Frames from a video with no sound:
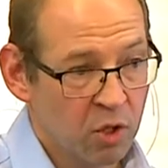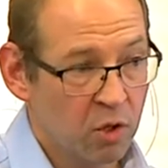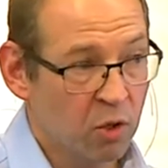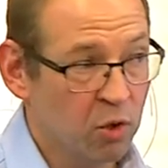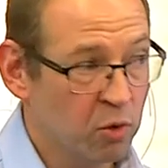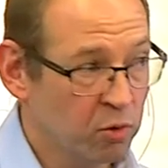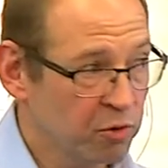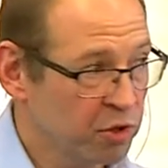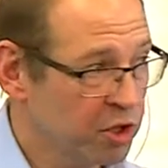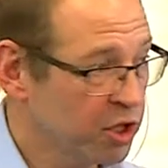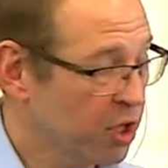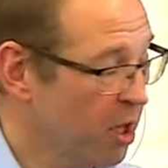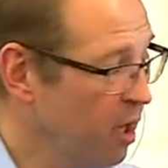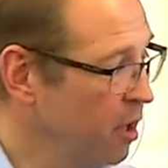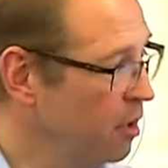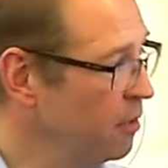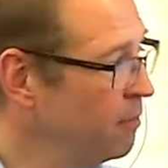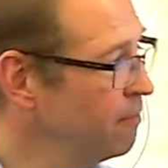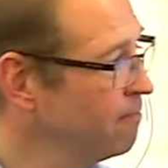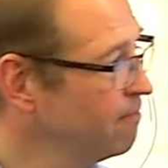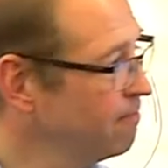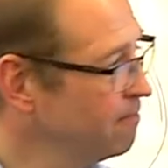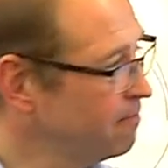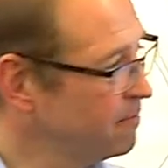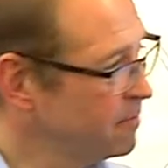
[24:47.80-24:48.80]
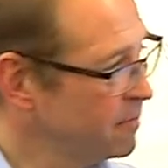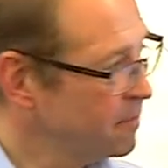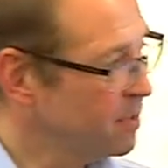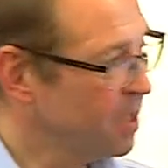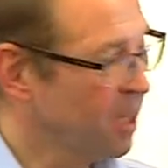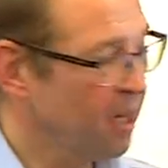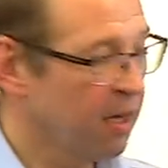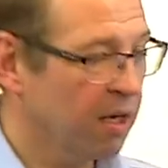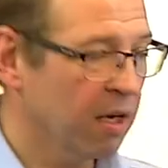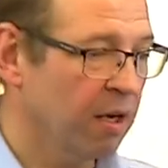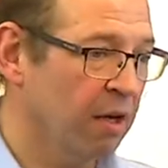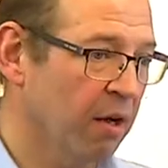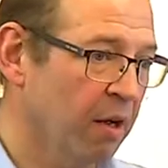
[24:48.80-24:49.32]
Also,
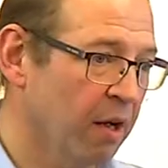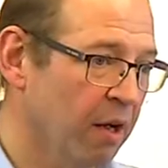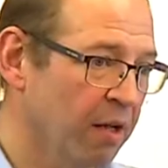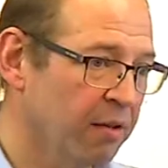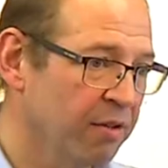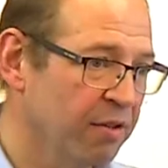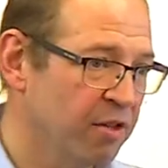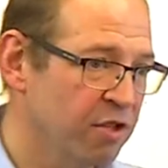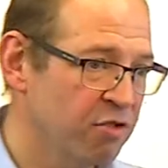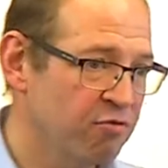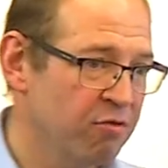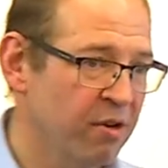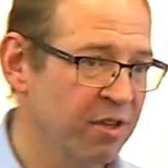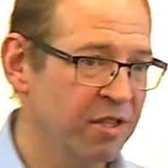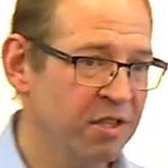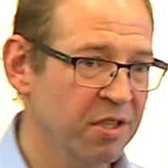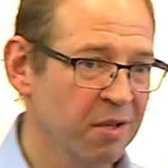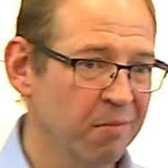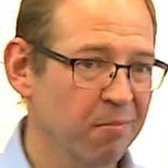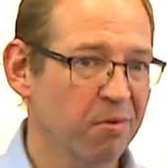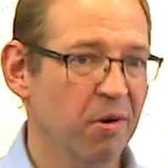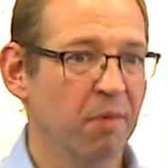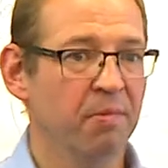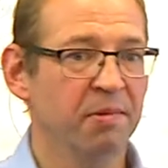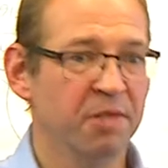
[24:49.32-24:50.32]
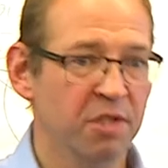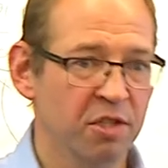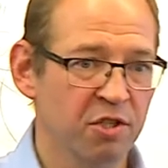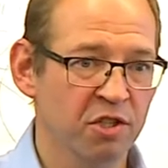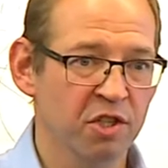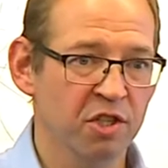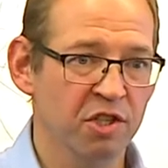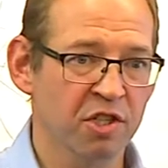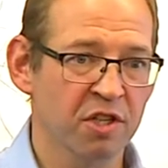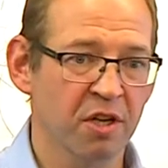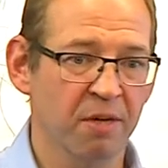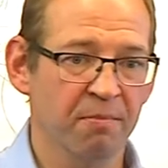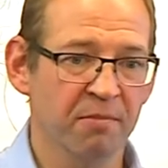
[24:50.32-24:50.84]
that client is renting a property
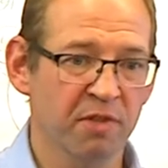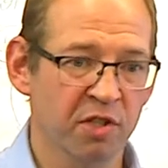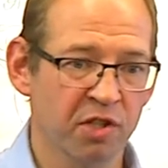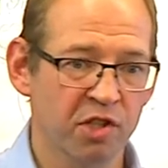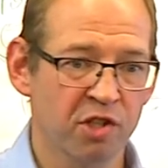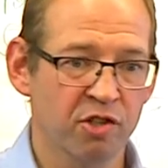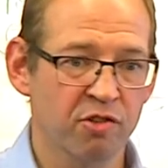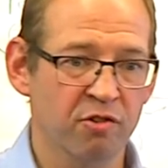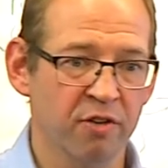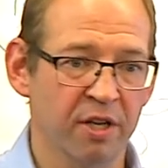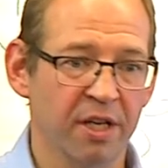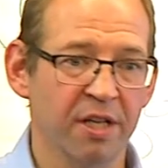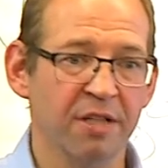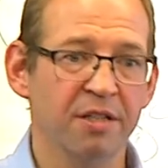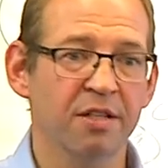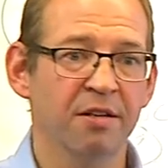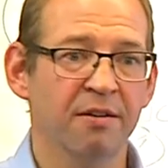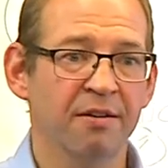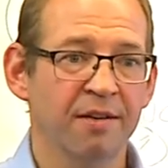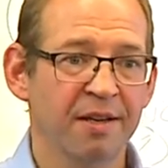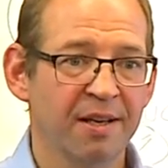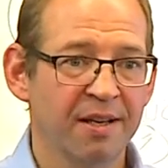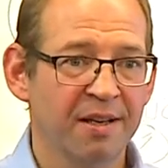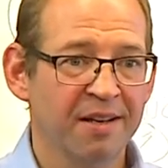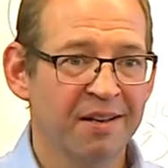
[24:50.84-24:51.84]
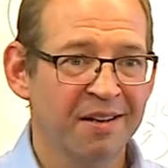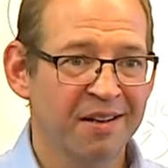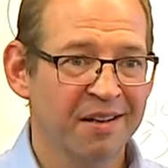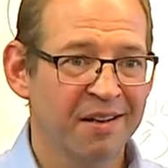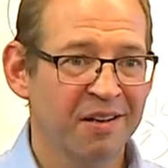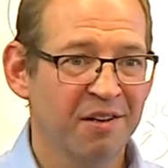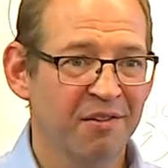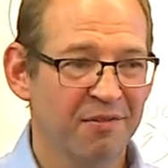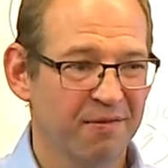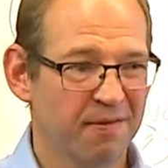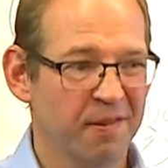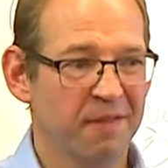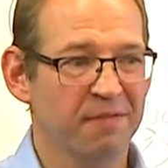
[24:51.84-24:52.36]
just up the street
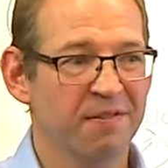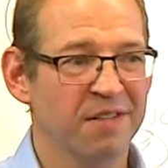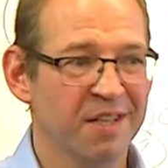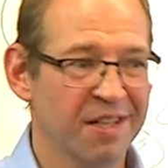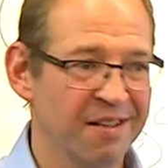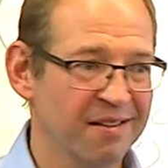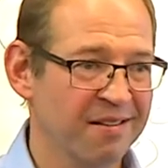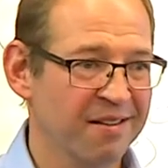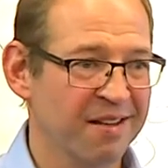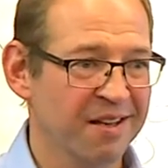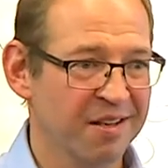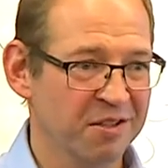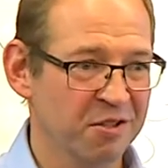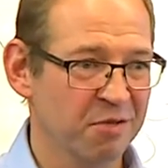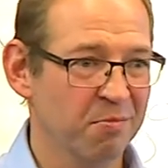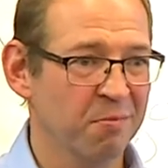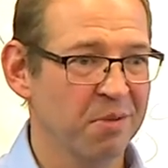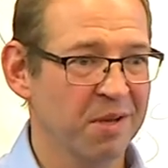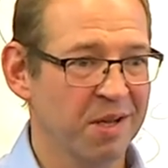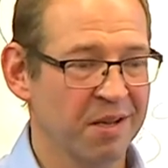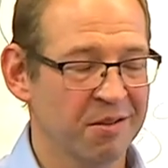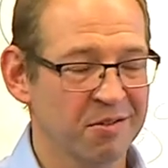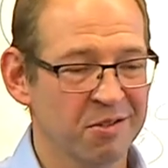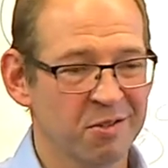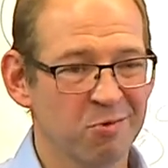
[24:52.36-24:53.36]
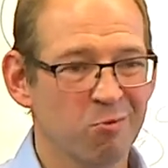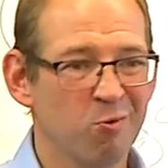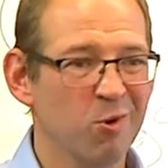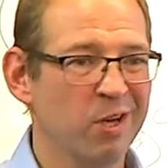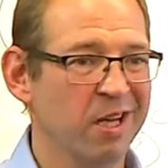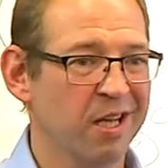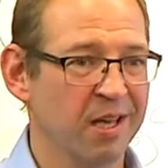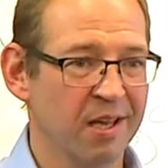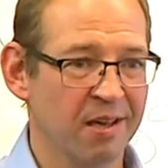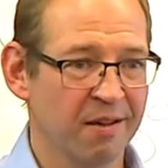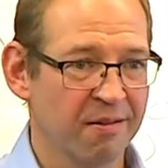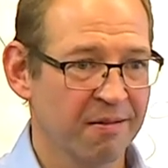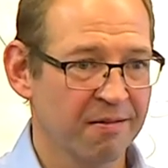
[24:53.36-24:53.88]
at £15,000 a
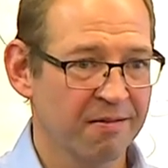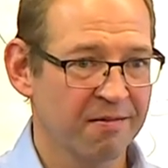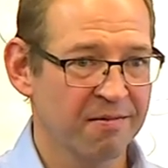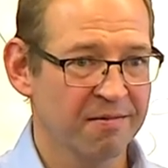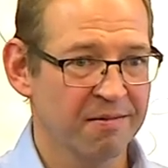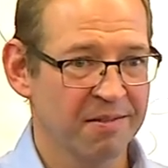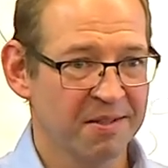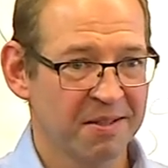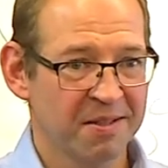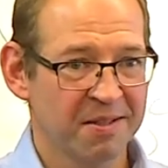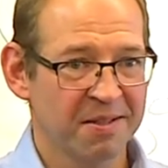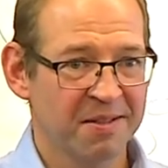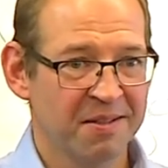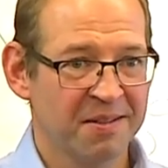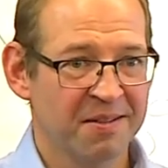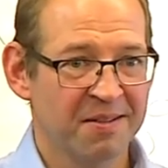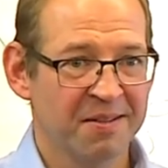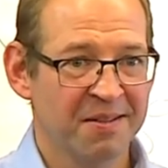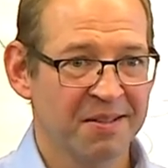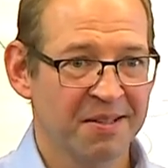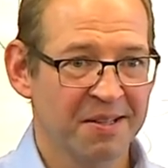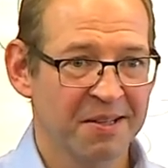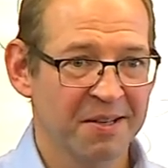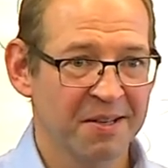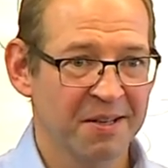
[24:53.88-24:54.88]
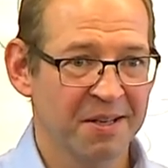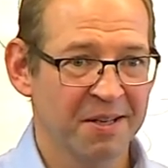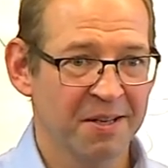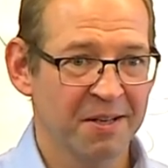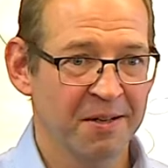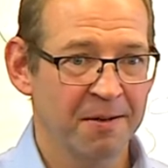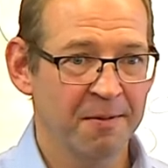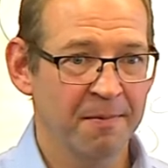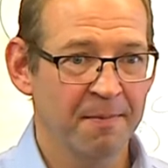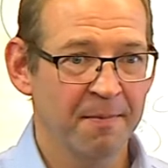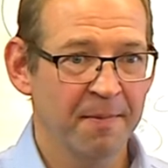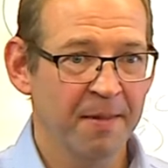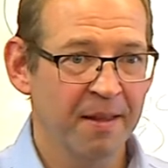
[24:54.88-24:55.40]
week. Okay.
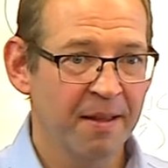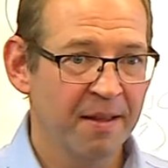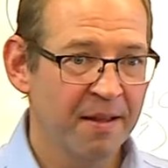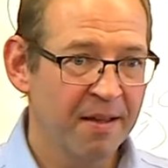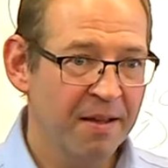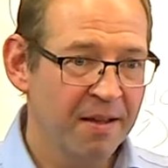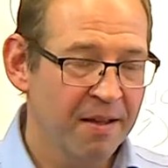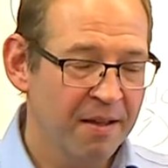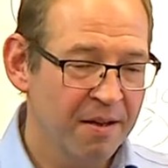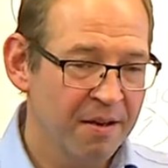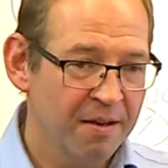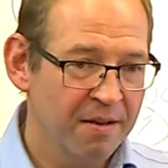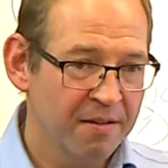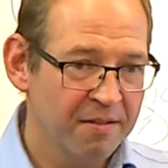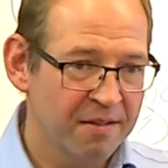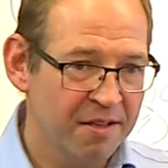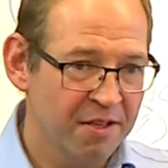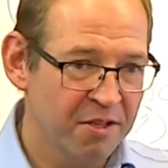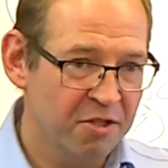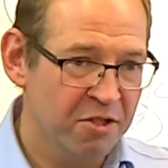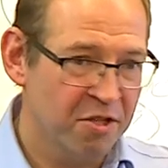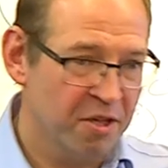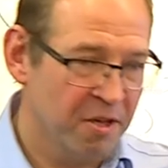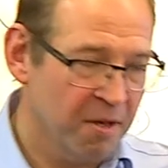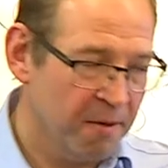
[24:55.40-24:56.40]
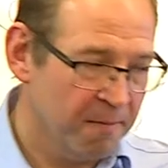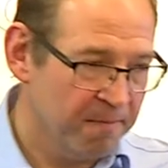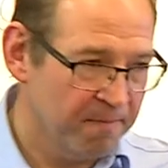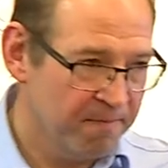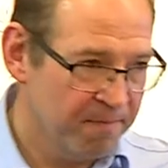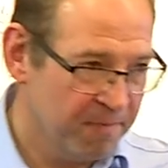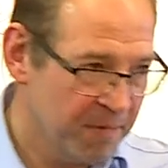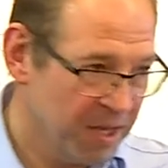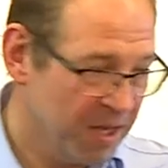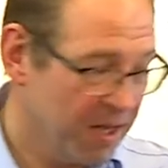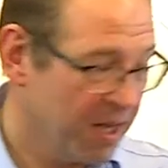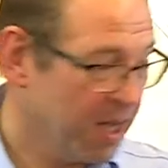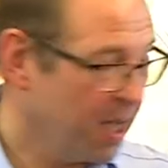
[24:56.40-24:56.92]
There's, a,
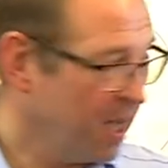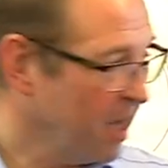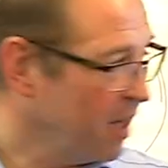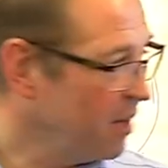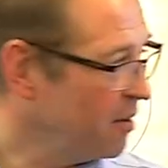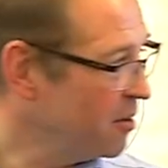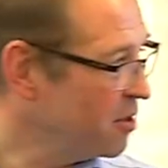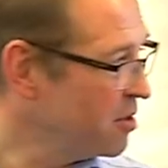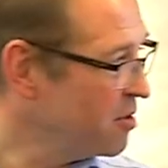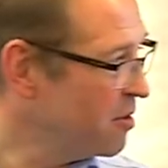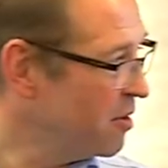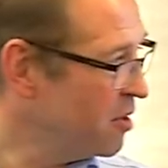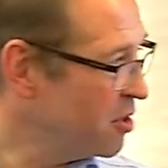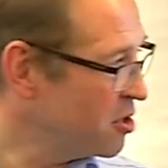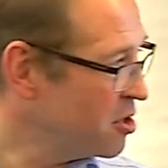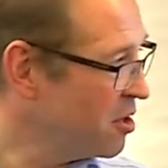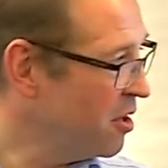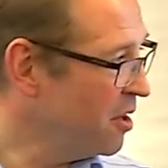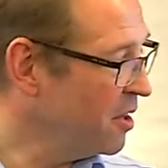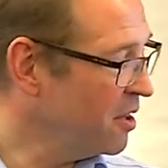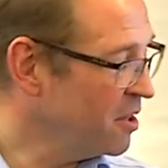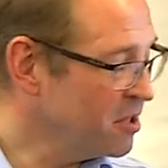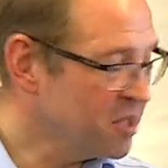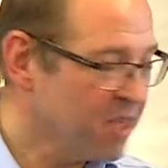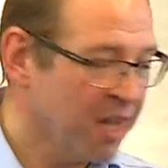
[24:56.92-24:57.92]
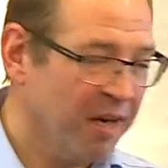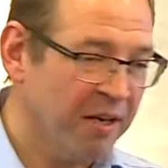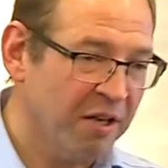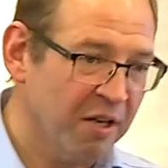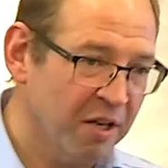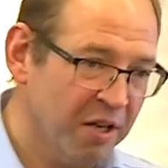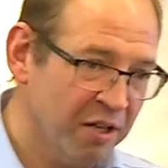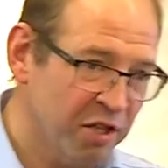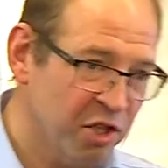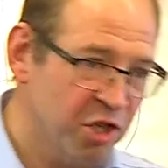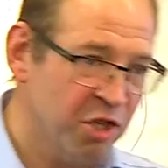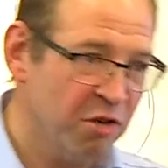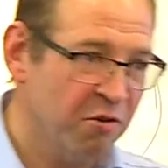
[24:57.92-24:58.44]
again, a, a slightly
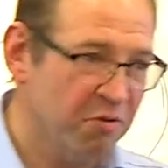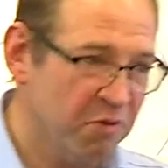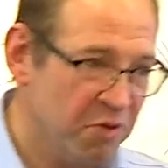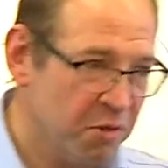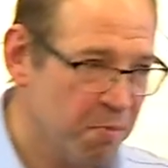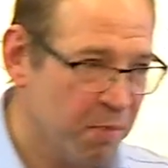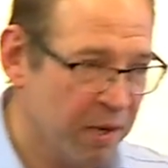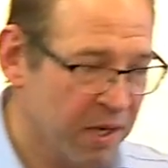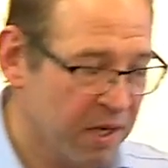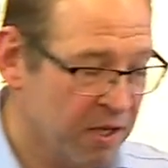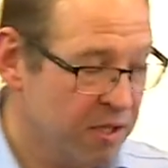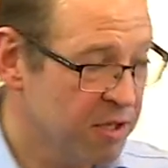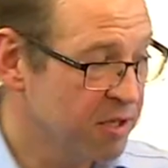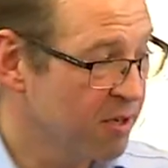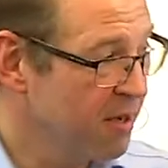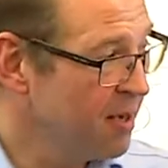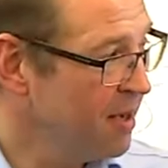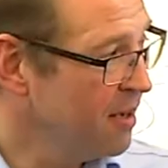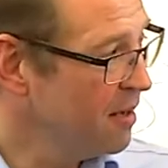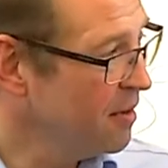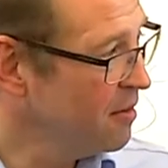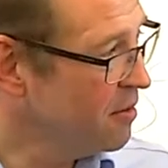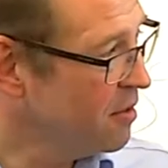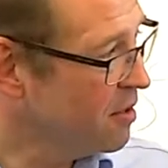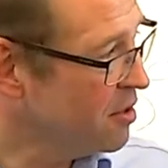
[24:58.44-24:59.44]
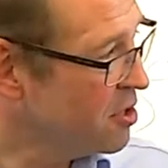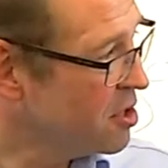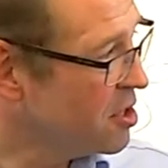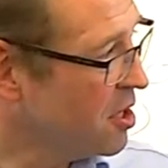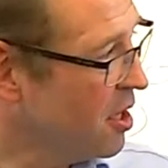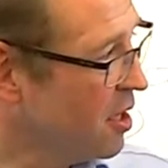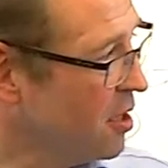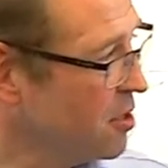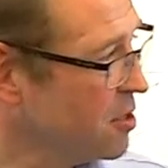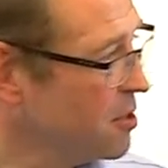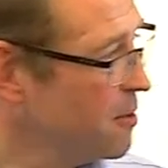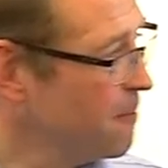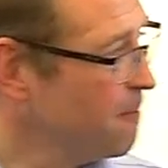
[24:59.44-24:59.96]
technical insurance piece that
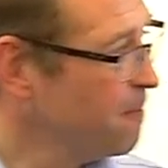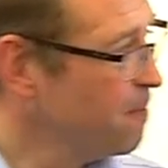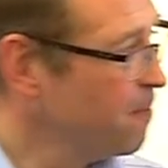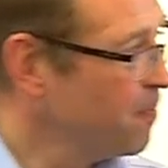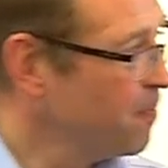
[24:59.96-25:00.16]
says